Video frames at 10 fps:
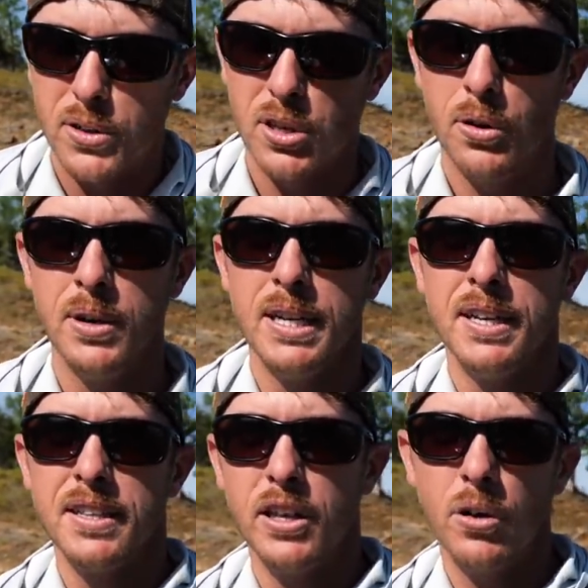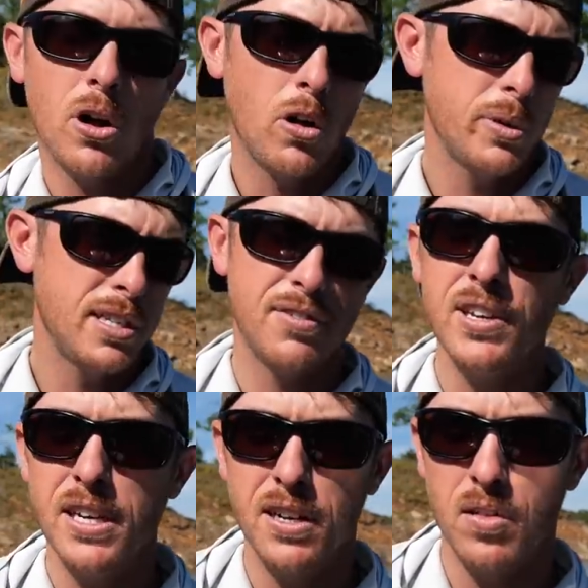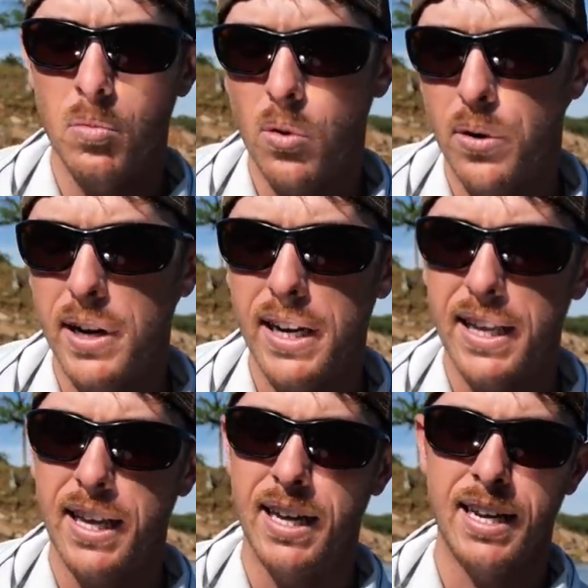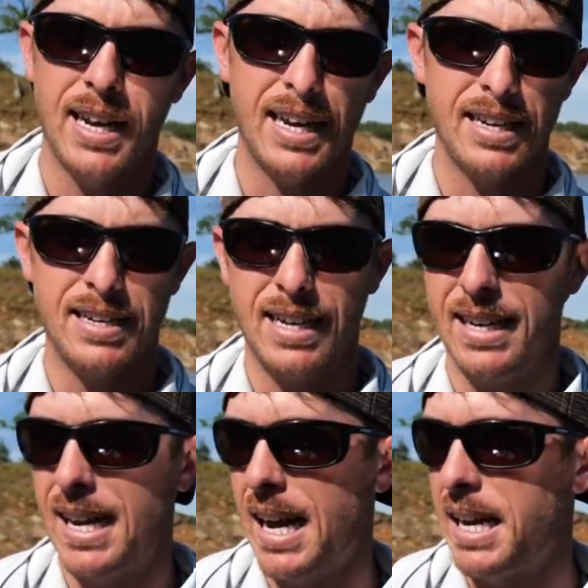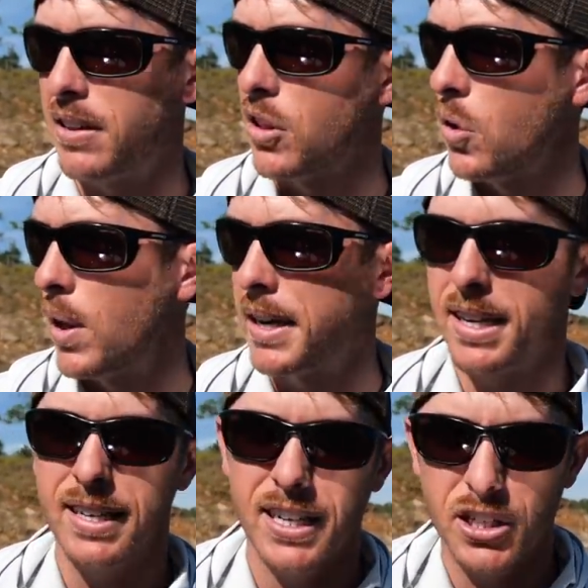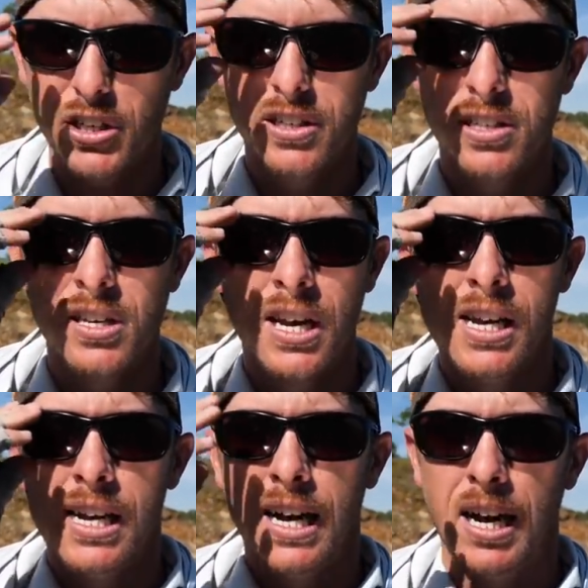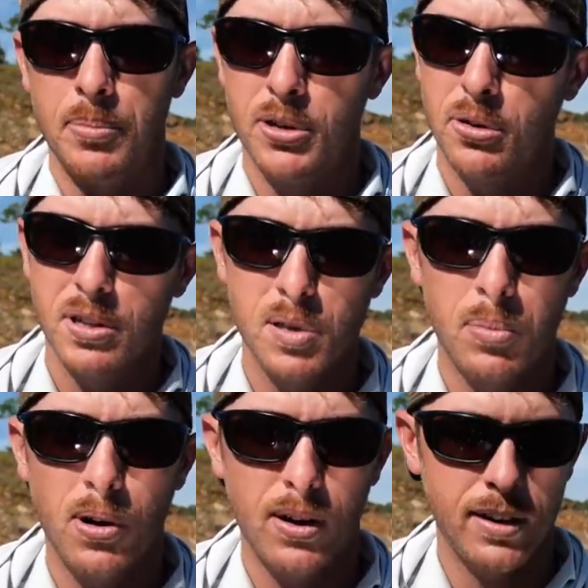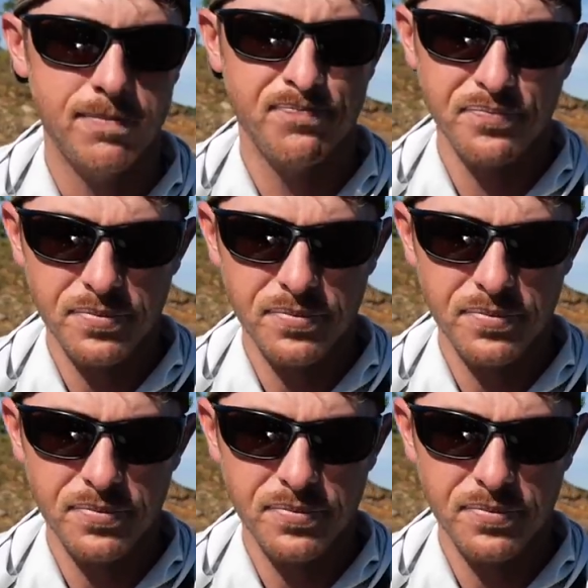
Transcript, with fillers: So they'll always feed in the morning and, and at, at night in low light conditions. Uh, but during the spawn,